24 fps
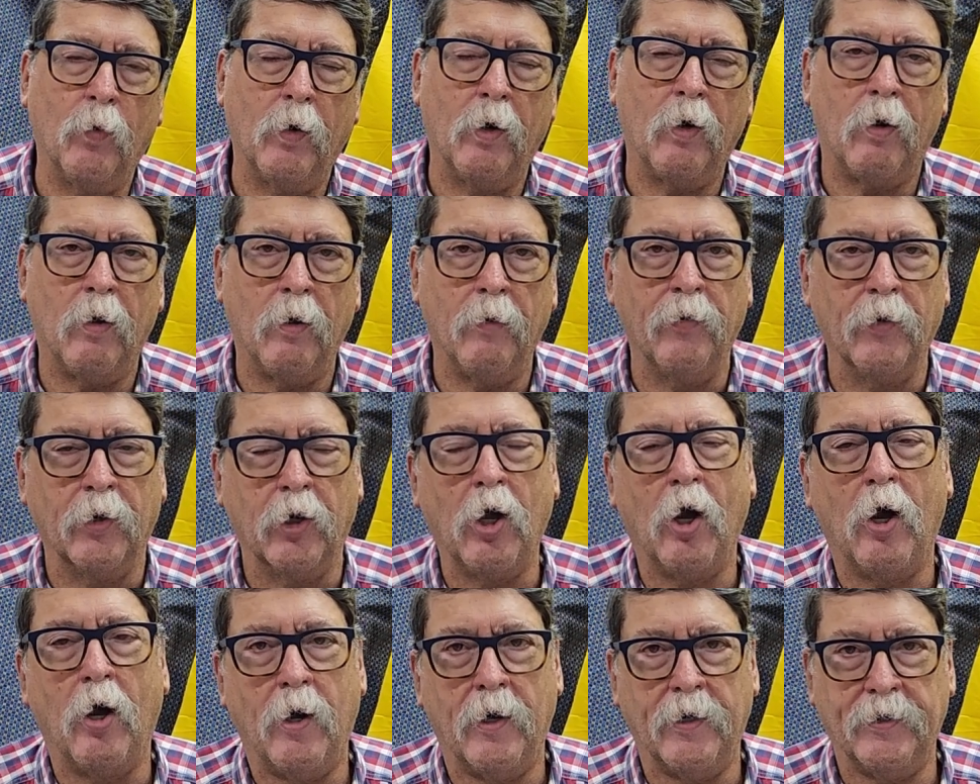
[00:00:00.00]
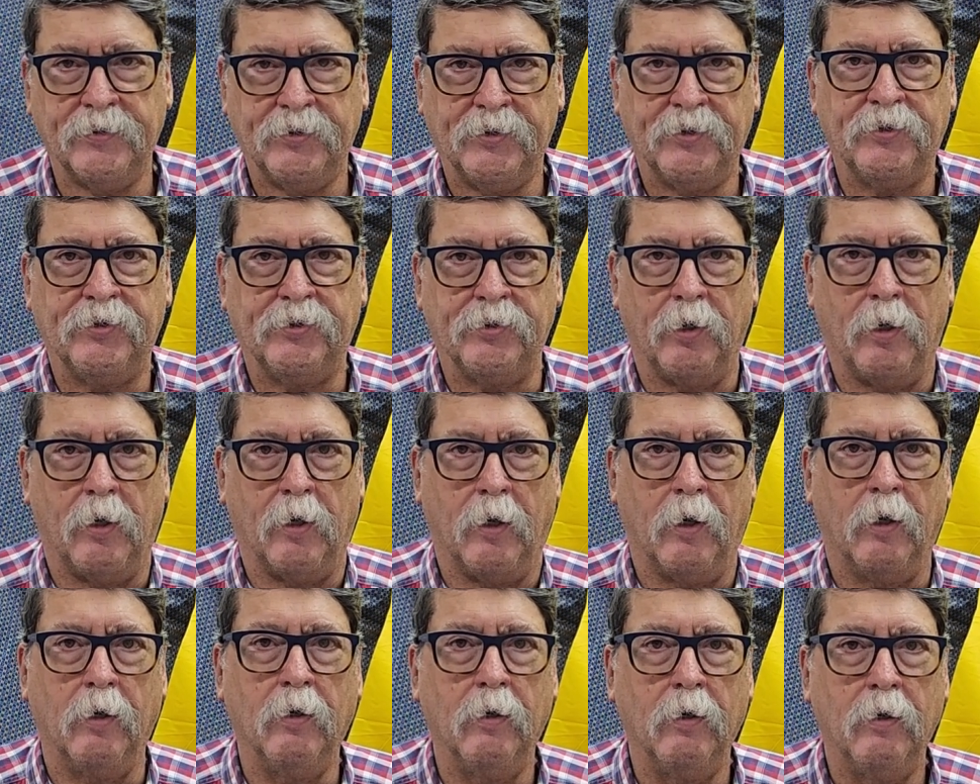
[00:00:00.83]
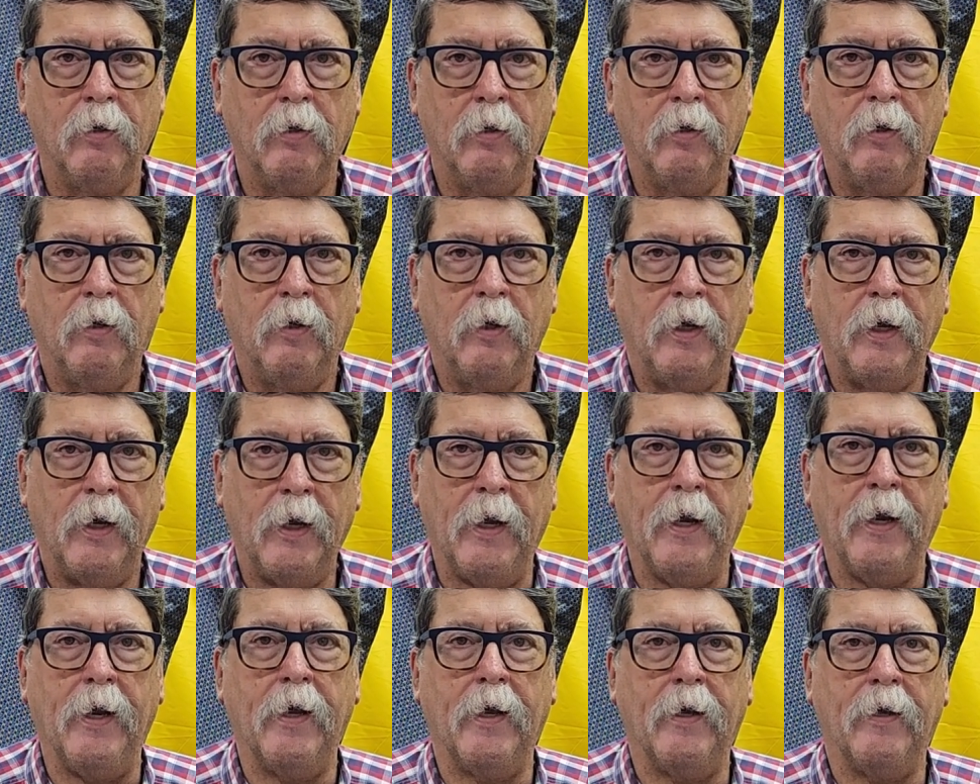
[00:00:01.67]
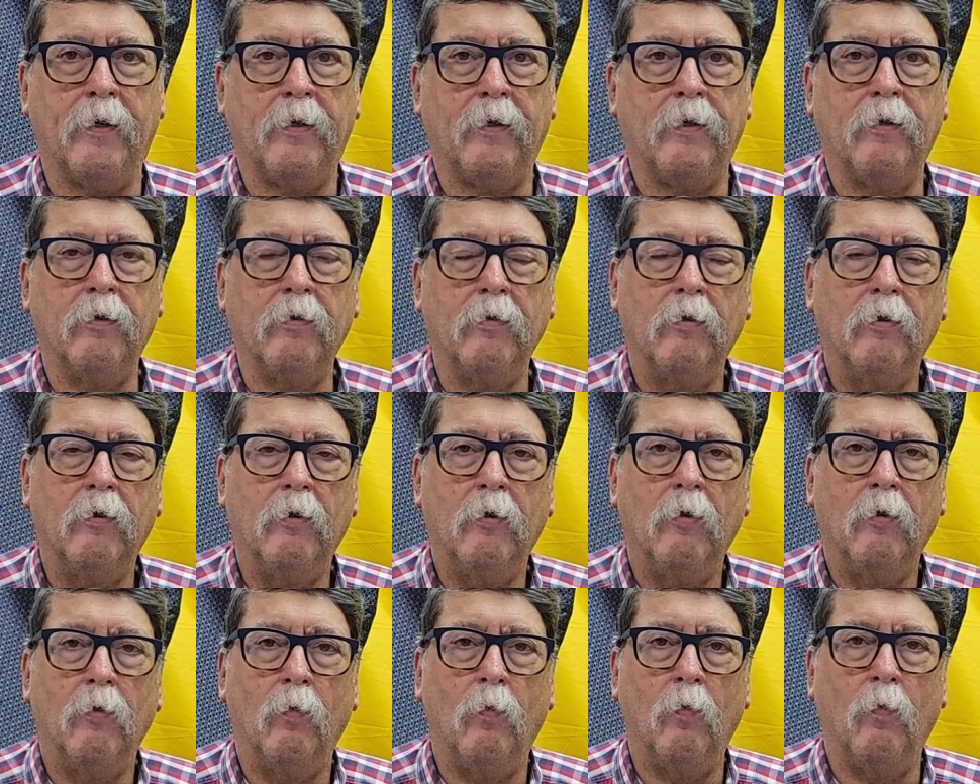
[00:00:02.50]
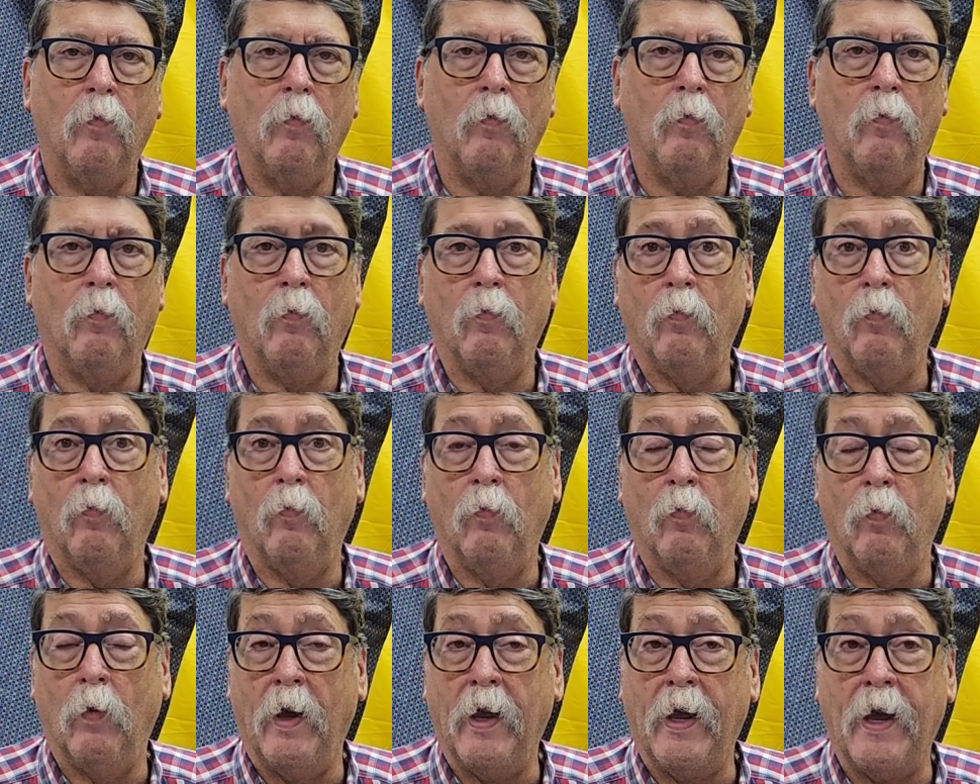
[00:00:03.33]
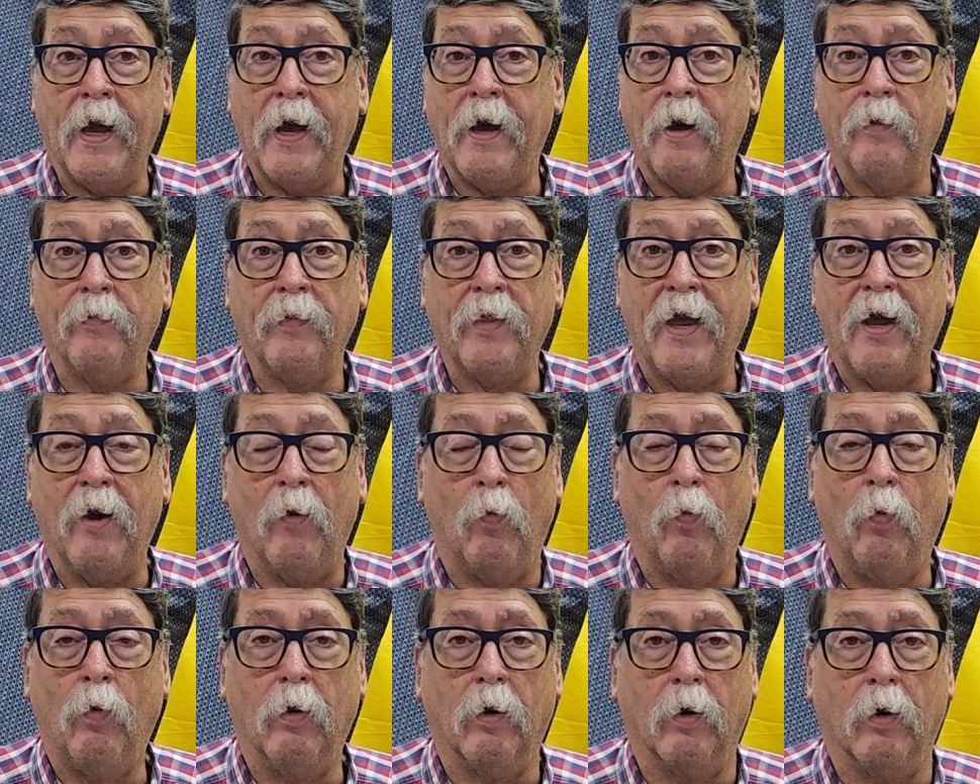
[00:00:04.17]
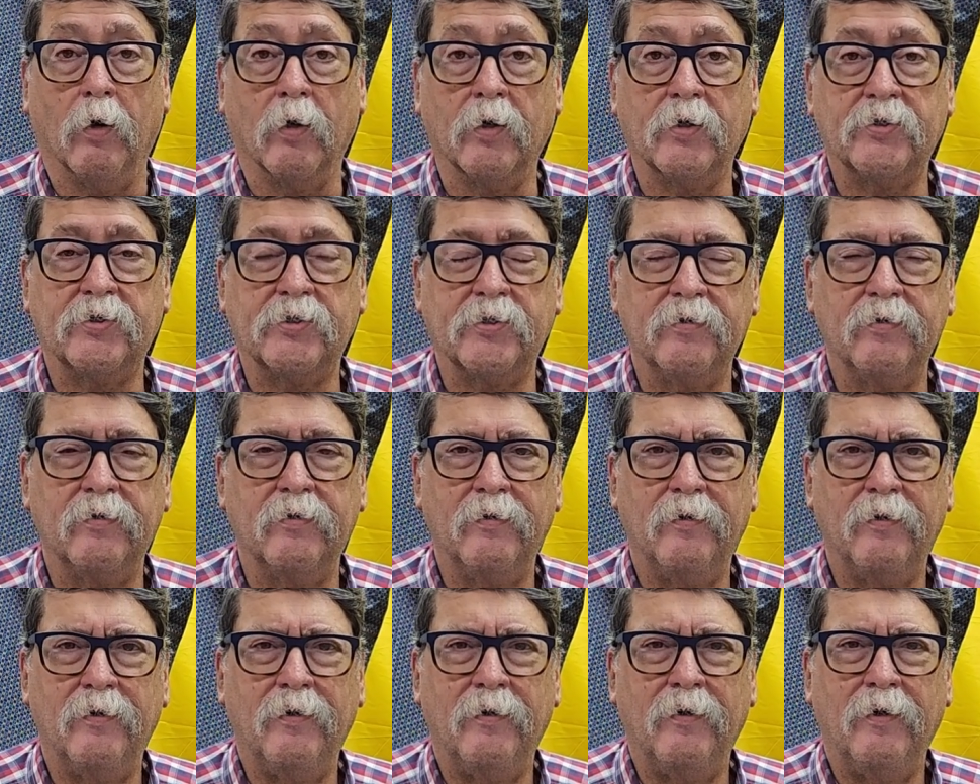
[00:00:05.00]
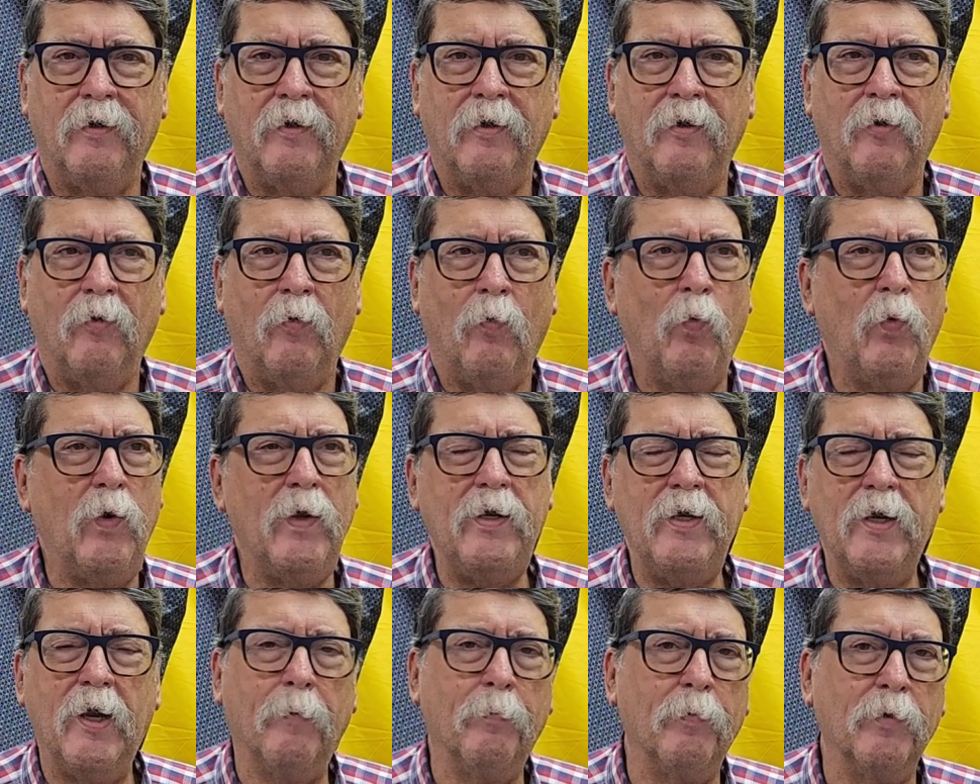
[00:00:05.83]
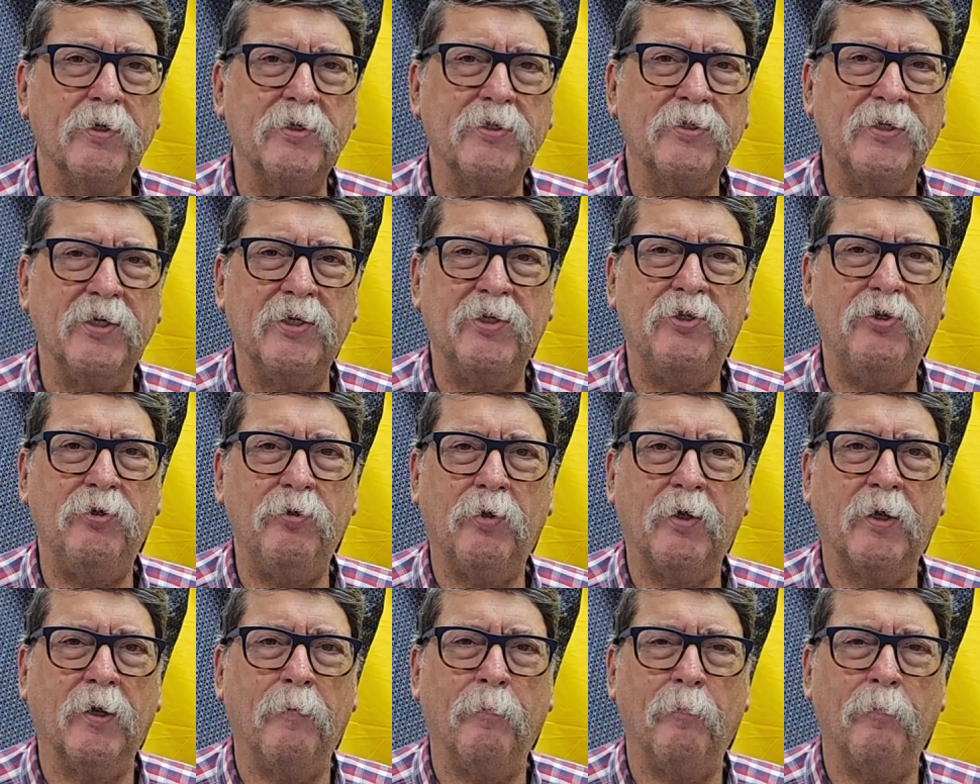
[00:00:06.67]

what all the costs are and how that works. What numbers did you